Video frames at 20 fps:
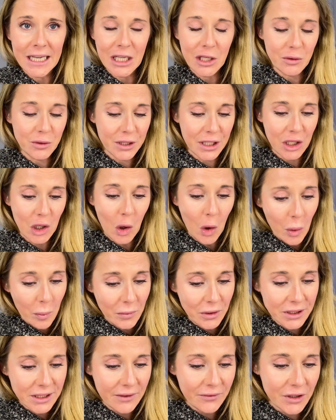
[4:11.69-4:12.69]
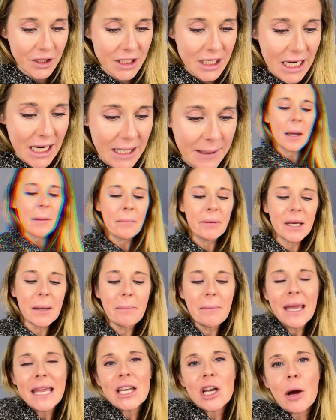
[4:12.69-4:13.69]
I use it almost every day, but it
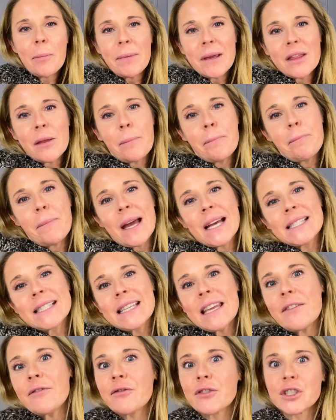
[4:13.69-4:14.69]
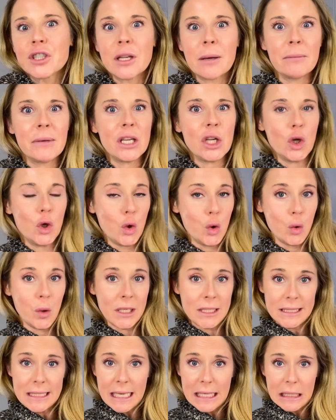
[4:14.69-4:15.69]
may not be the best gift for somebody who
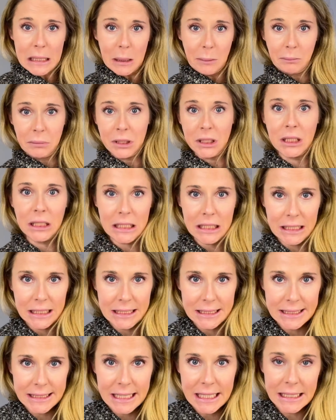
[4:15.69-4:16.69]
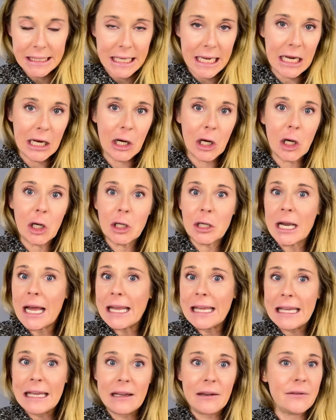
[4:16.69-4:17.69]
is completely skincare
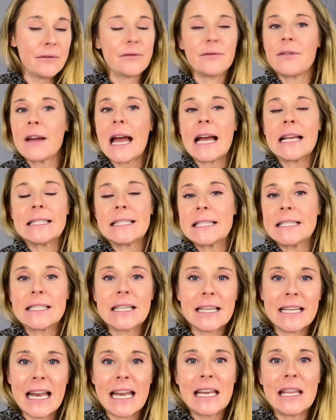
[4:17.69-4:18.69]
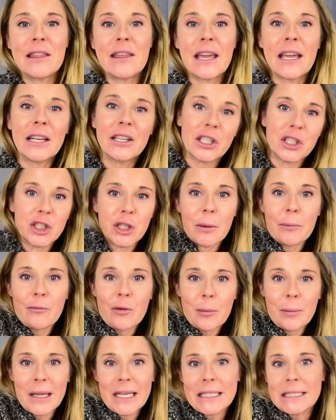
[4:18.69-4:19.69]
naive, hasn't done anything. To jump
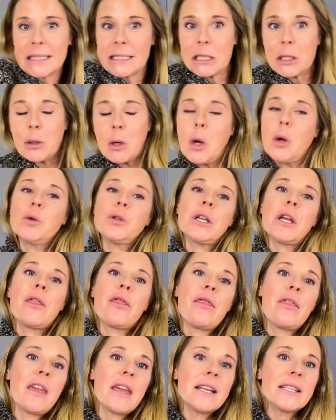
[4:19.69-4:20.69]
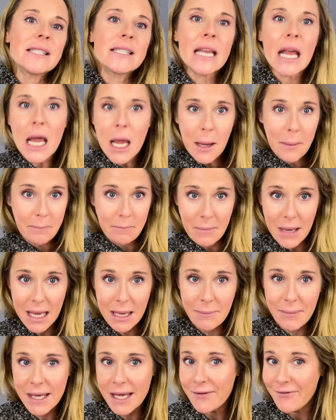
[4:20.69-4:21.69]
from 0 to this may
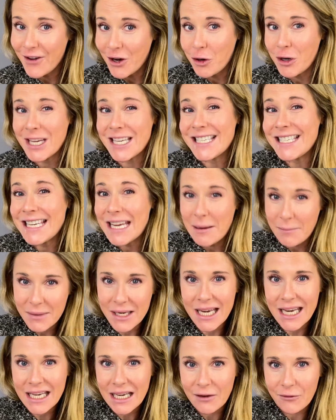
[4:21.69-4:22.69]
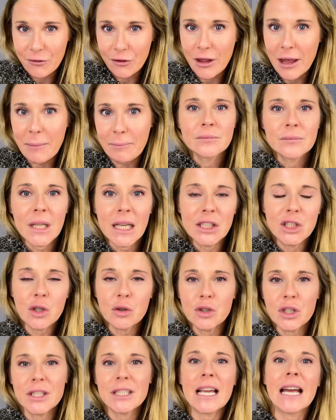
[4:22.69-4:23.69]
be very intimidating for them. And so
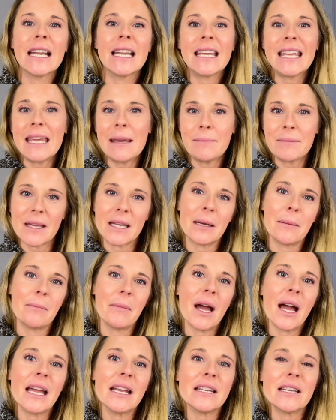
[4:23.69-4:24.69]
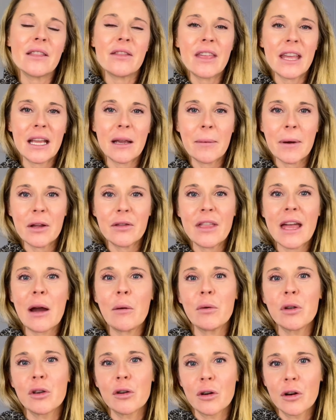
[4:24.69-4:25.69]
just kind of keep that in mind and think about
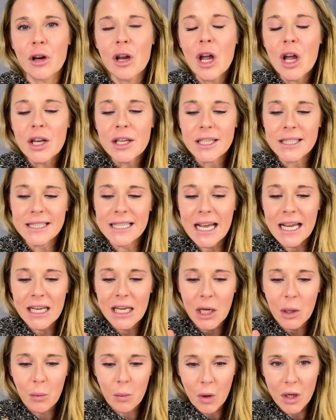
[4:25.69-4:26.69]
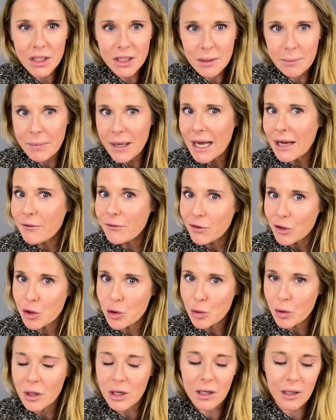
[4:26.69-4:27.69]
that when you're deciding what to buy for
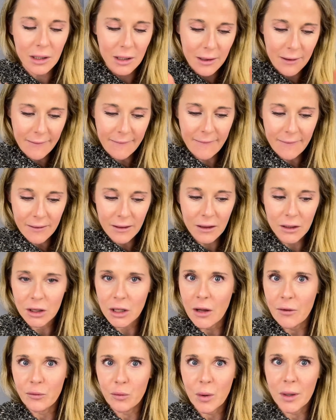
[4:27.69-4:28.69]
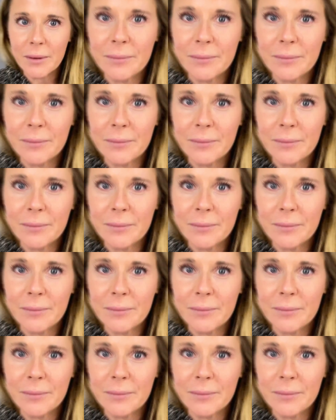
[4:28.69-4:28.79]
your loved one.